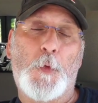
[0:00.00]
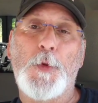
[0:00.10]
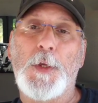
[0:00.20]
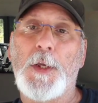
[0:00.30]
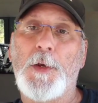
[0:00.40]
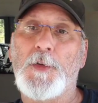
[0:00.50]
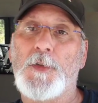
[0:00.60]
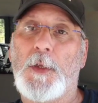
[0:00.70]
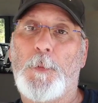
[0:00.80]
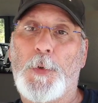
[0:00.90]
Through the
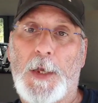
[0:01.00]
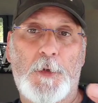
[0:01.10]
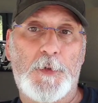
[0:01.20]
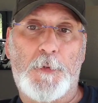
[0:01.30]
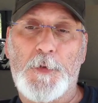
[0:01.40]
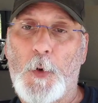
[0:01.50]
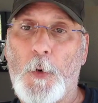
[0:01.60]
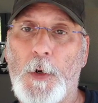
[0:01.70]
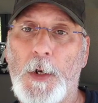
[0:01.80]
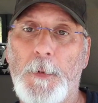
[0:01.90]
years, the plecos have
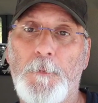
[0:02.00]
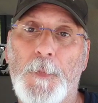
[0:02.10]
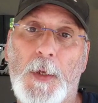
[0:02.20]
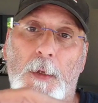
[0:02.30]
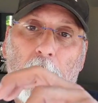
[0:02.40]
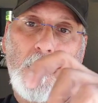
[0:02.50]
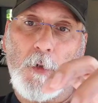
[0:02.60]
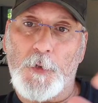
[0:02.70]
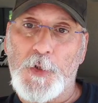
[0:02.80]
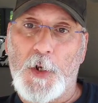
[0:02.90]
tore it up,
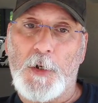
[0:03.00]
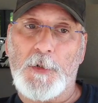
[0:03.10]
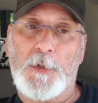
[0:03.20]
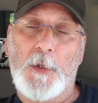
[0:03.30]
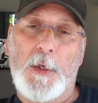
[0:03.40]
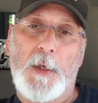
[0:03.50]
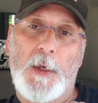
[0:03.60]
little chunks,